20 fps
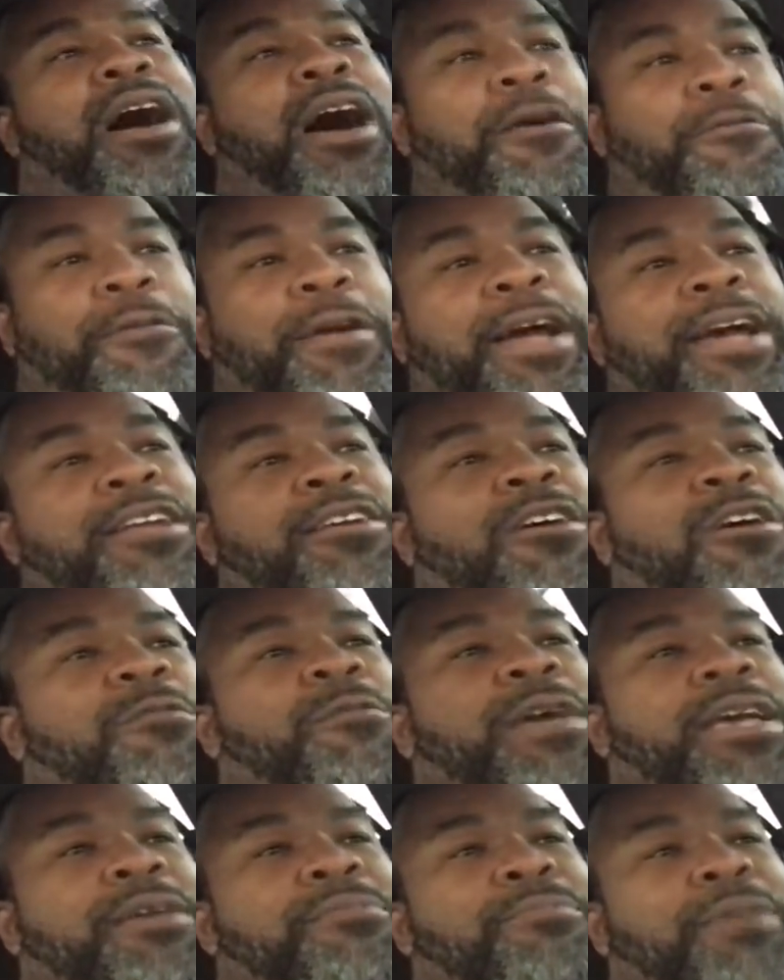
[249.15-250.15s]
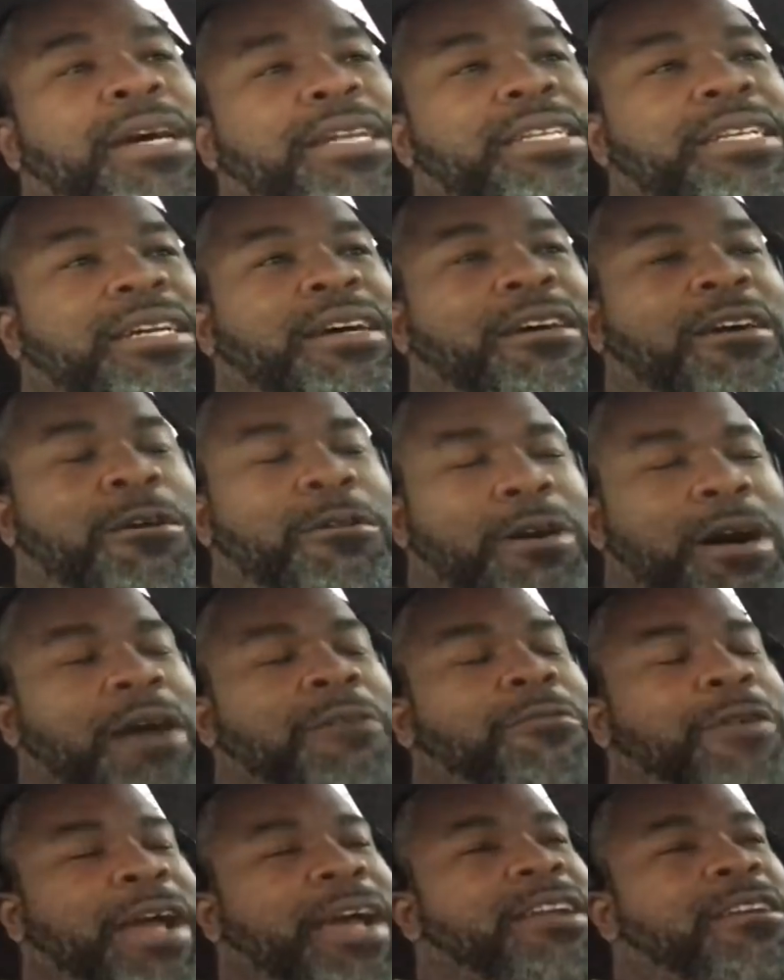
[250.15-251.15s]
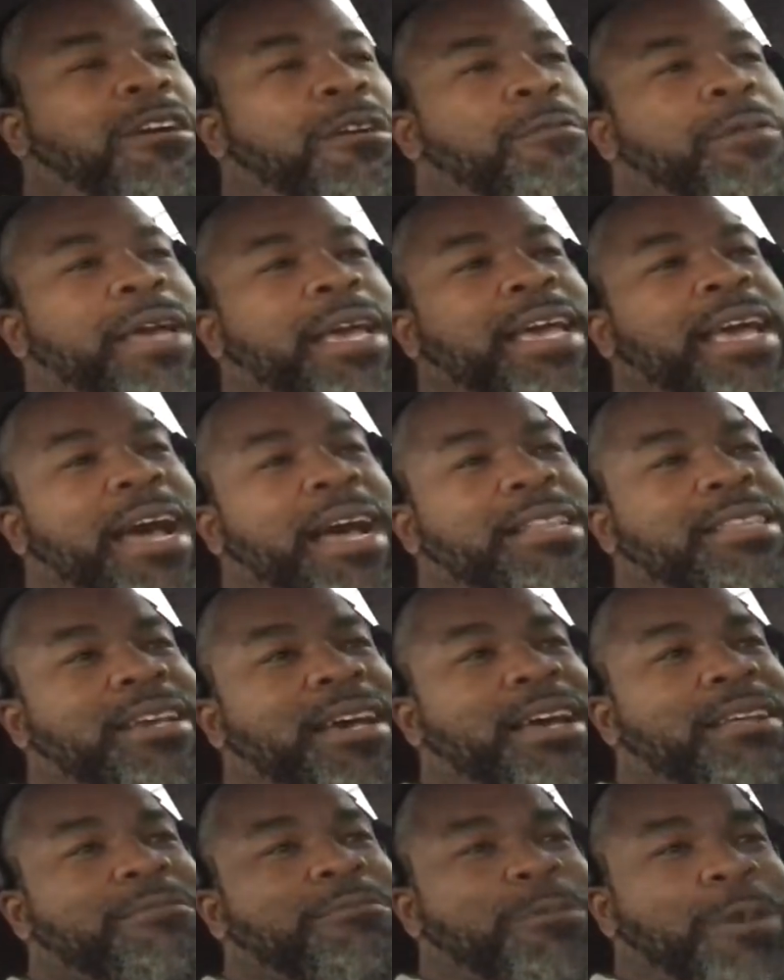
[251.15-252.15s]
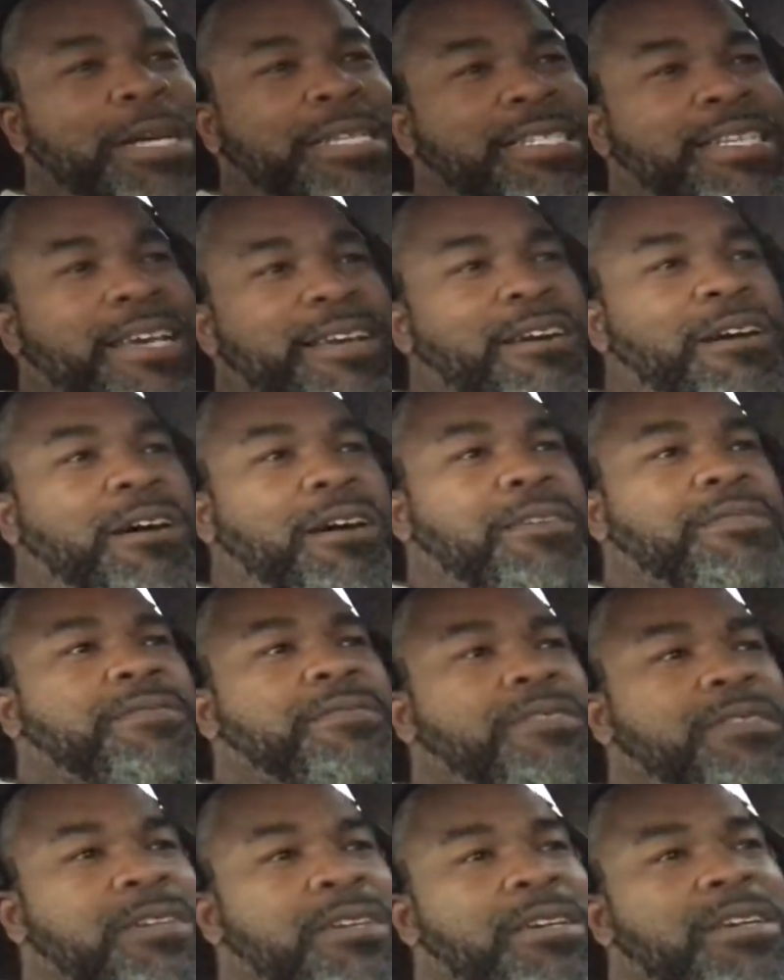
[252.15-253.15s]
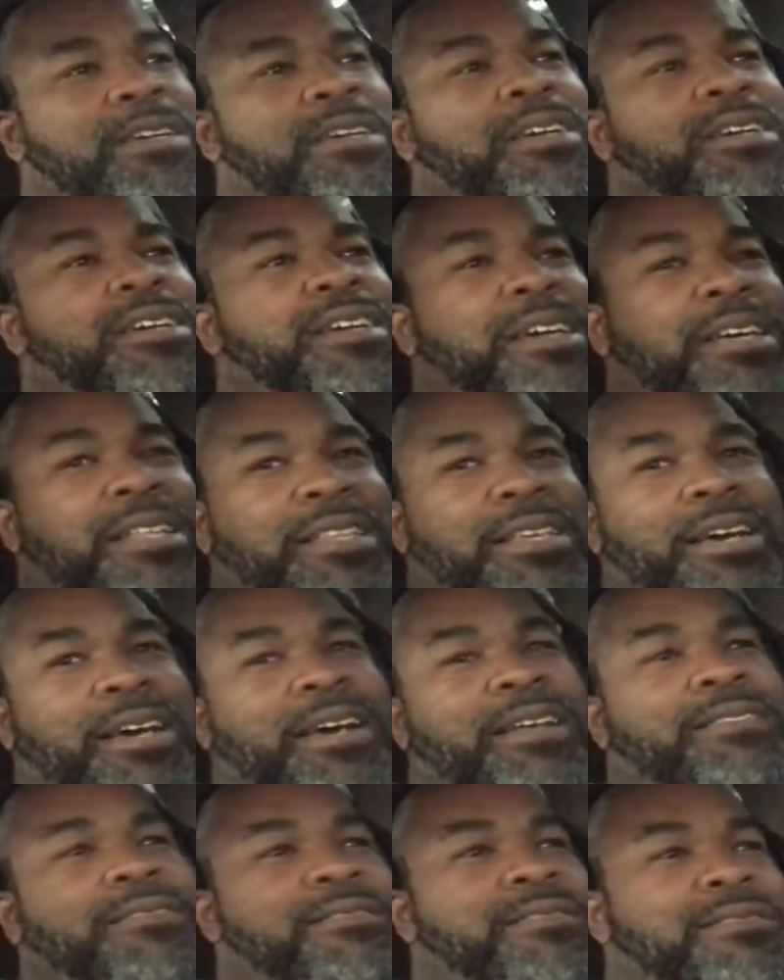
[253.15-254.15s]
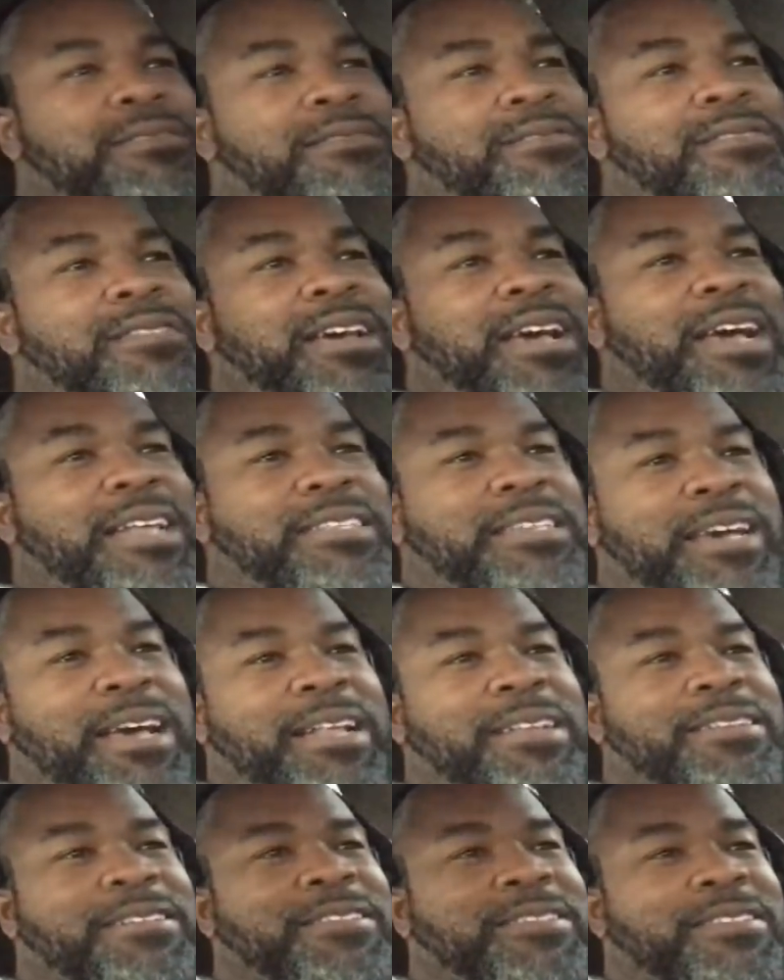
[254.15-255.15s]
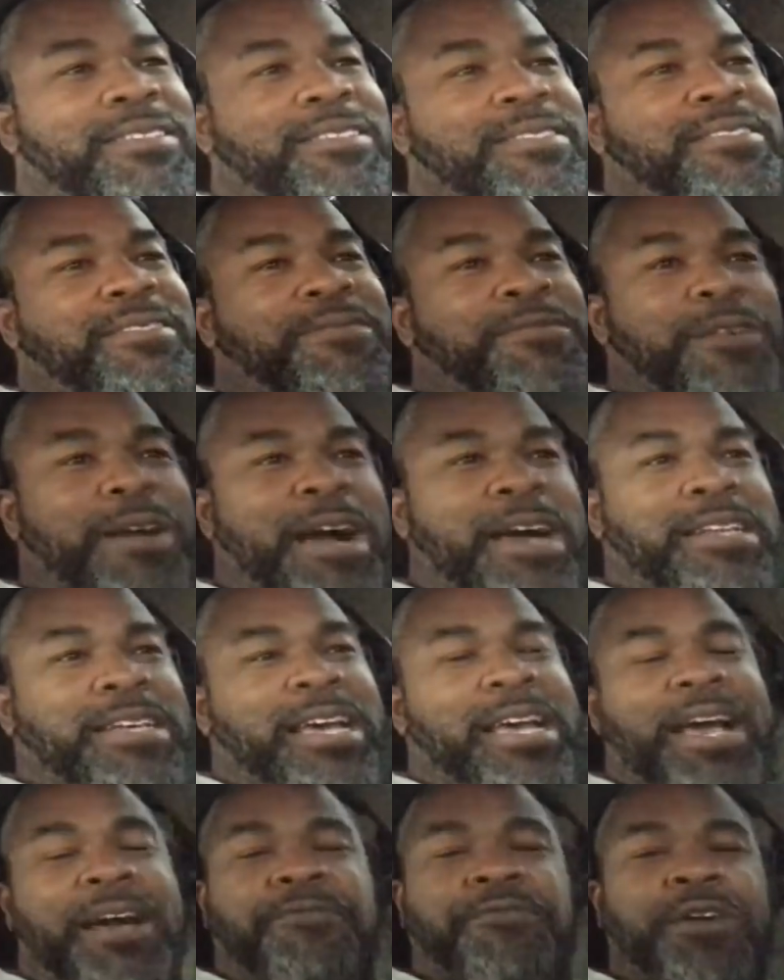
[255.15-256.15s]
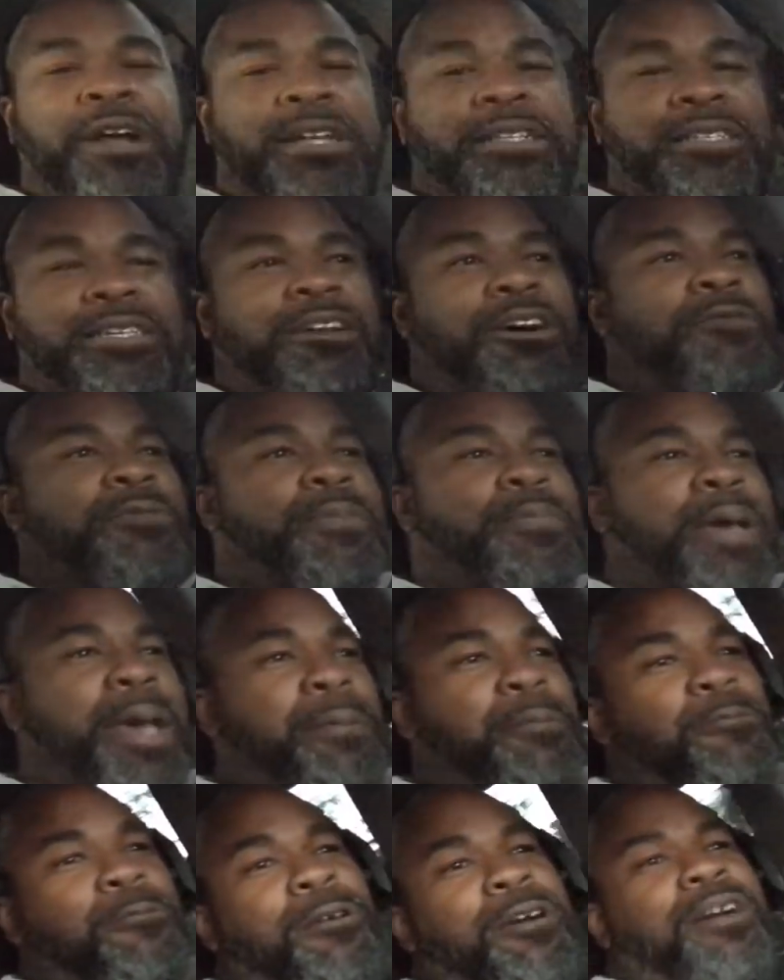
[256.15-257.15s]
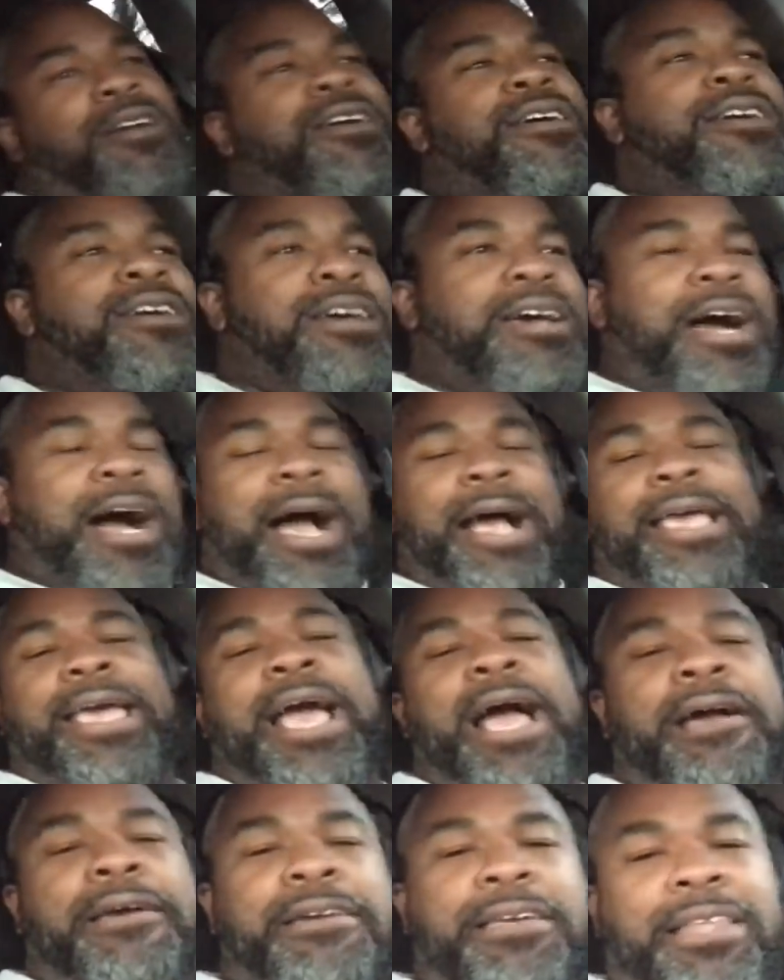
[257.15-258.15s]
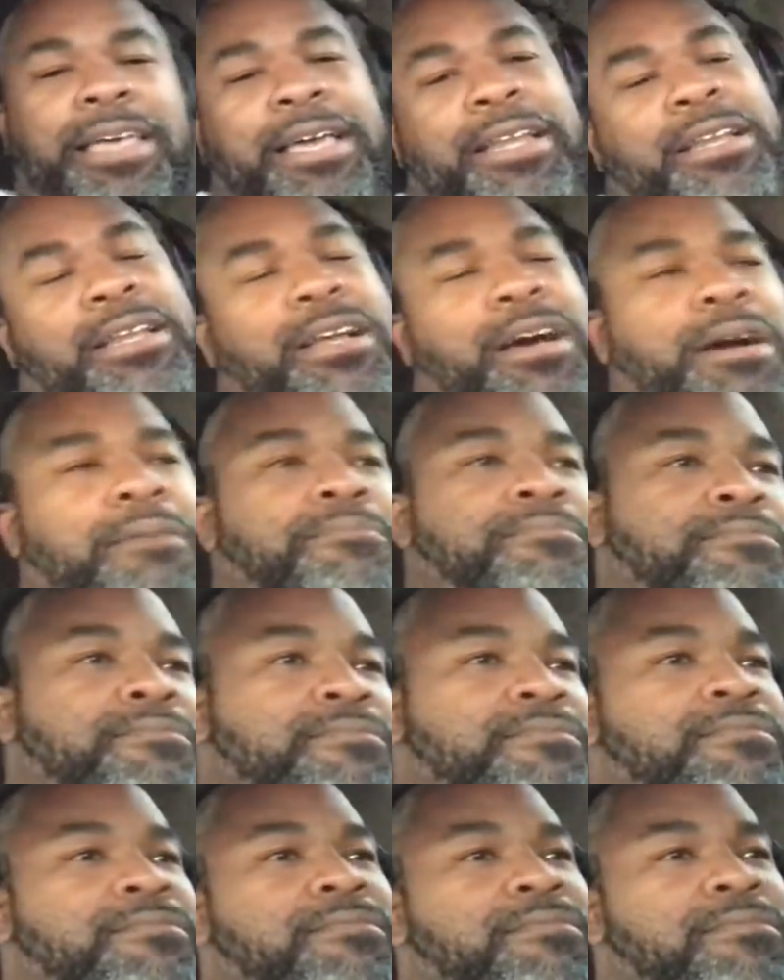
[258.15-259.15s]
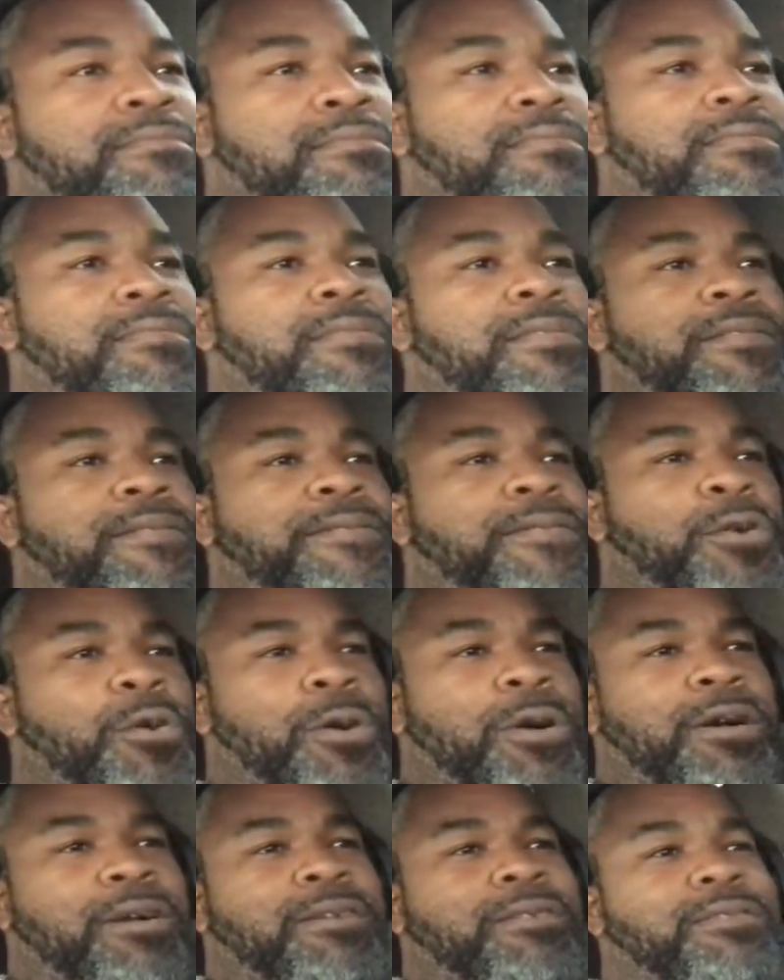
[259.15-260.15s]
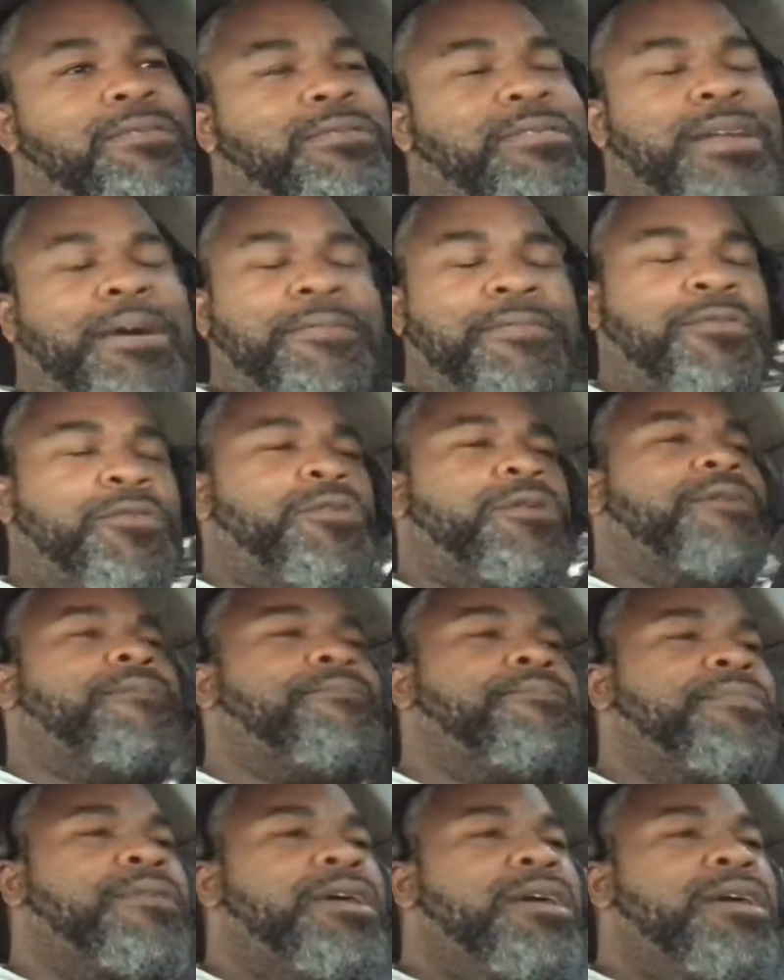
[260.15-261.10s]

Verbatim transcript: I ran all week Monday. All, I ran all week, had that Wednesday off, and then at the end of the Friday, after I did all my paperwork, I calculated up four, not four,